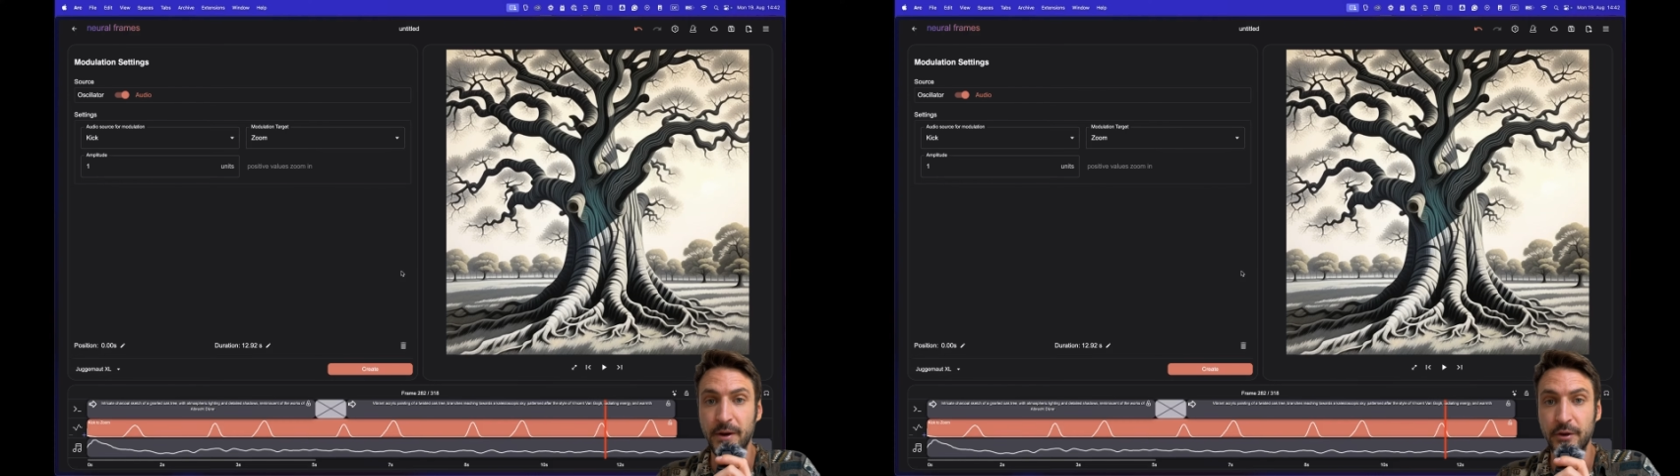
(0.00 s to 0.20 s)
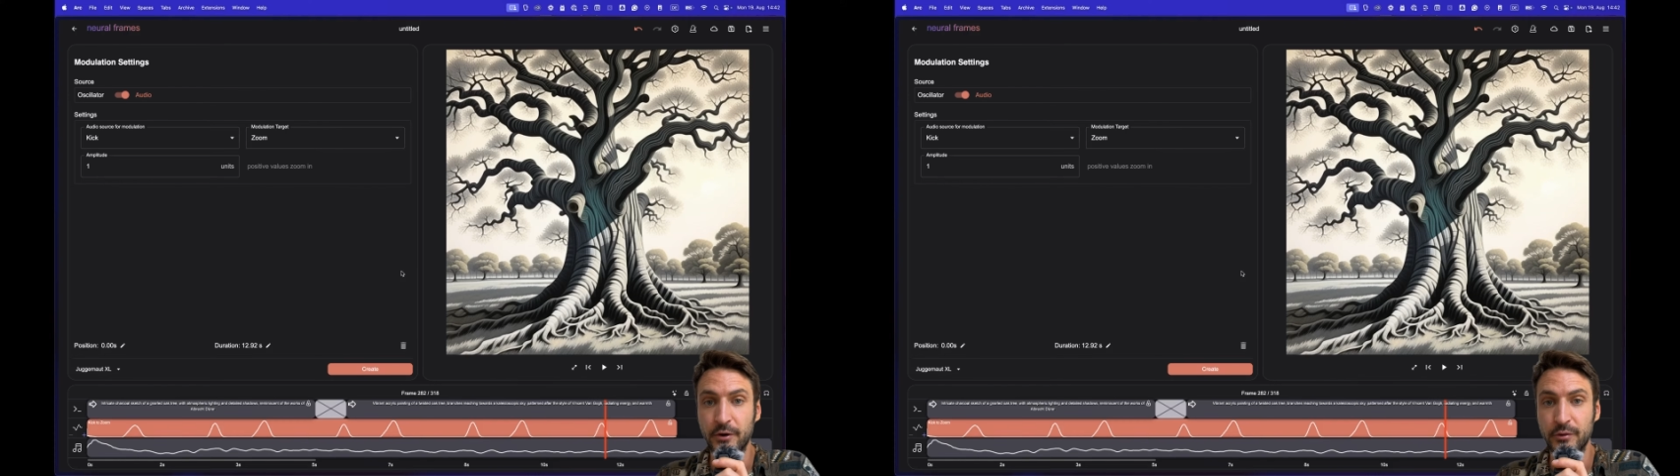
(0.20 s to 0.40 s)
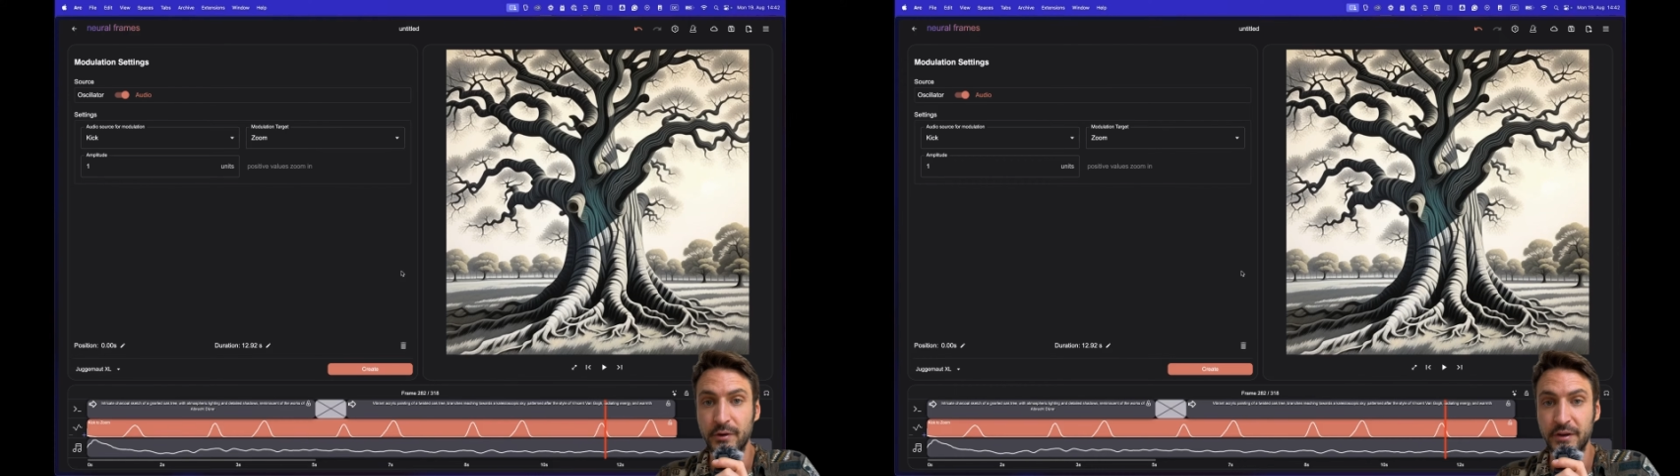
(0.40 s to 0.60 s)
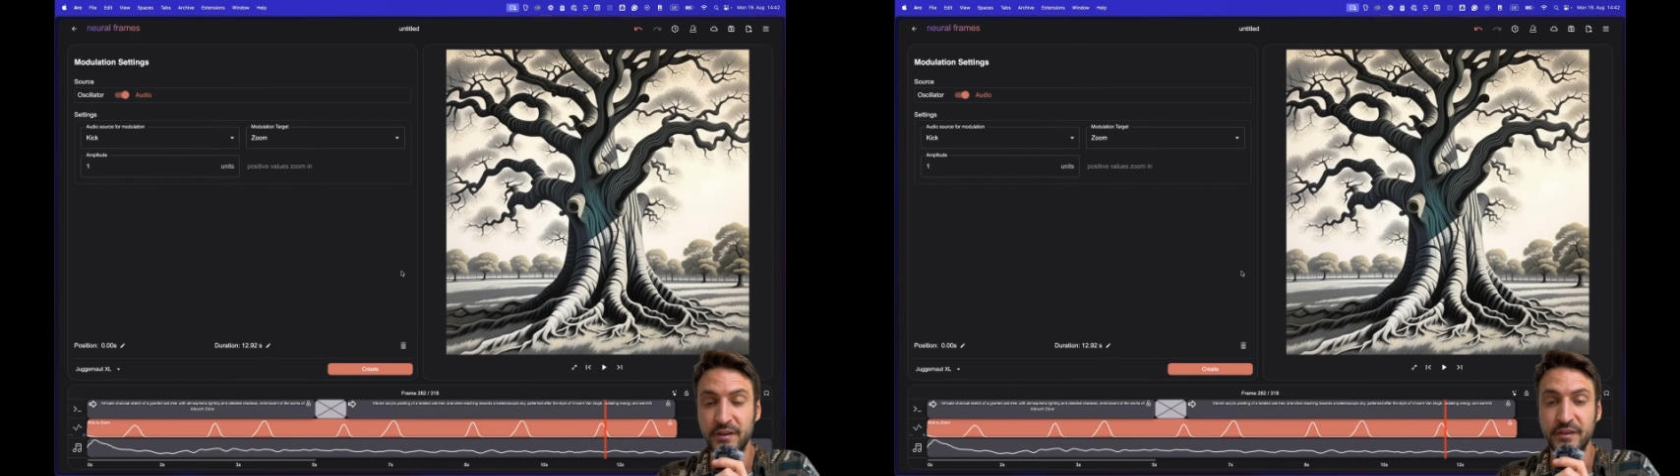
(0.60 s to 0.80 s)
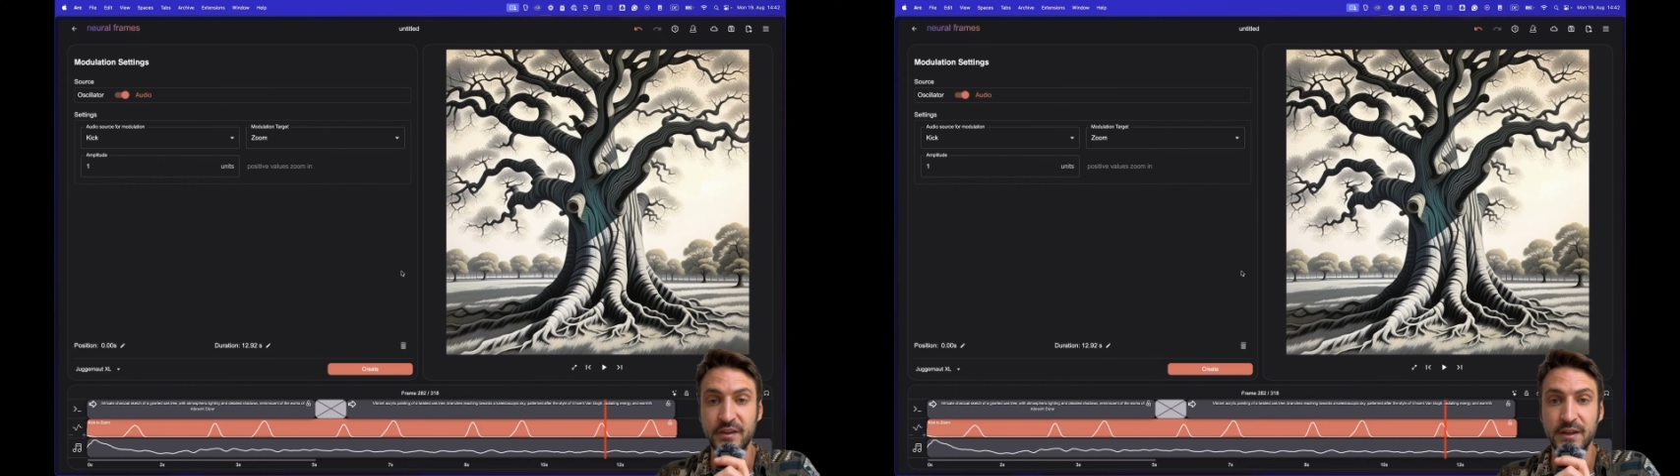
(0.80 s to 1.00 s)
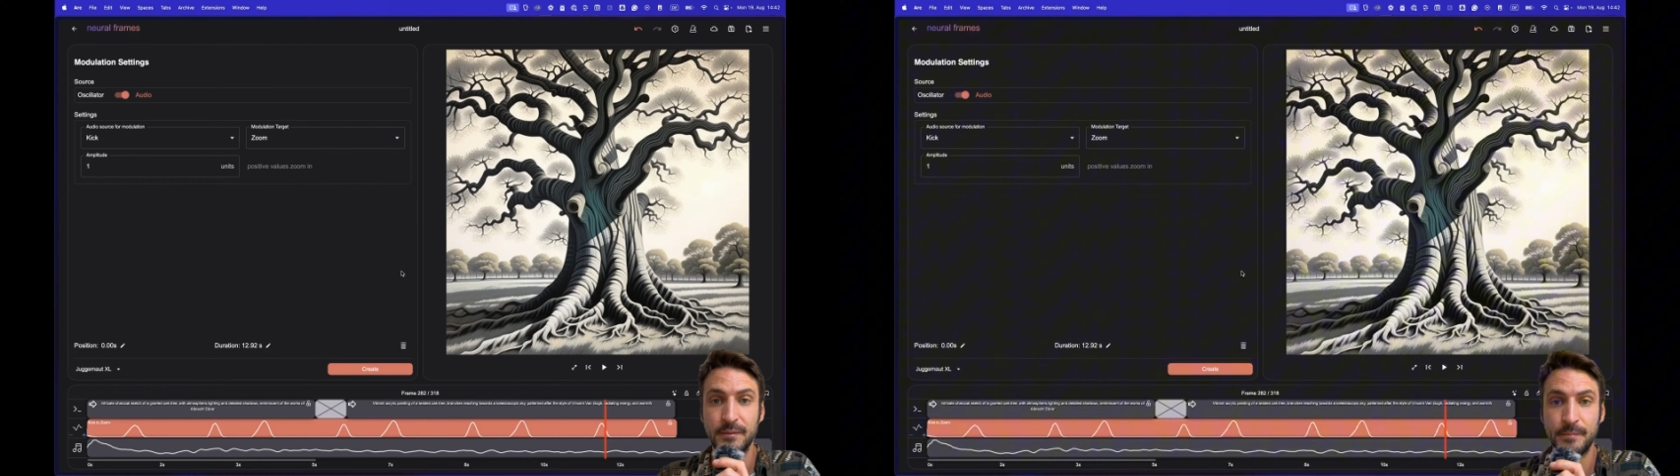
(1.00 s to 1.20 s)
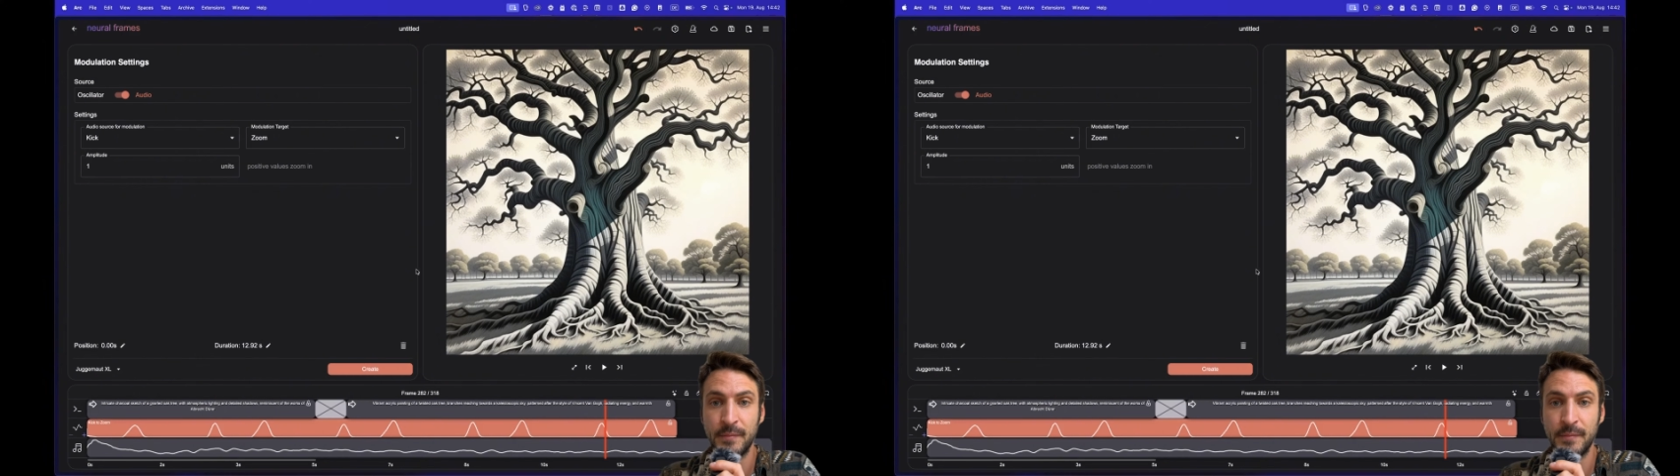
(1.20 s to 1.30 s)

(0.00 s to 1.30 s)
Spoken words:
by your creativity.